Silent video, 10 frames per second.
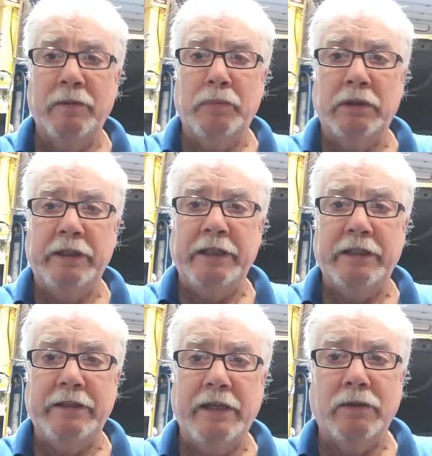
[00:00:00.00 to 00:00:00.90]
ability to
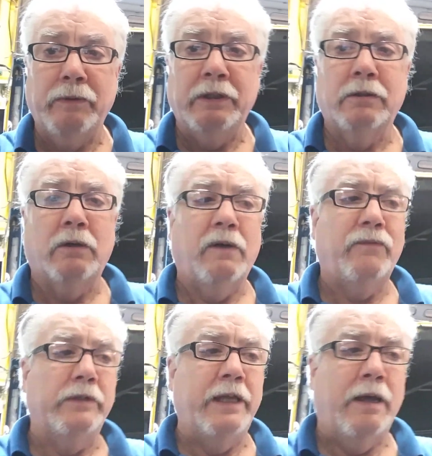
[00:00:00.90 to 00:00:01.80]
take a wheel
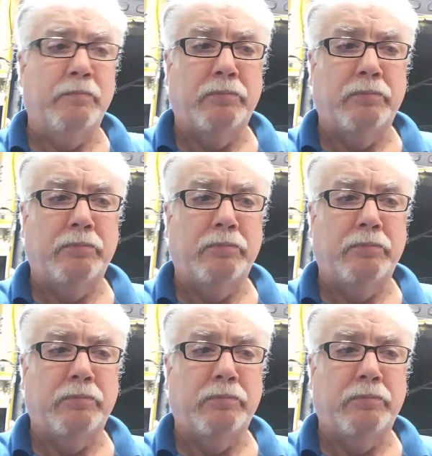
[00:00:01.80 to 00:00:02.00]
off without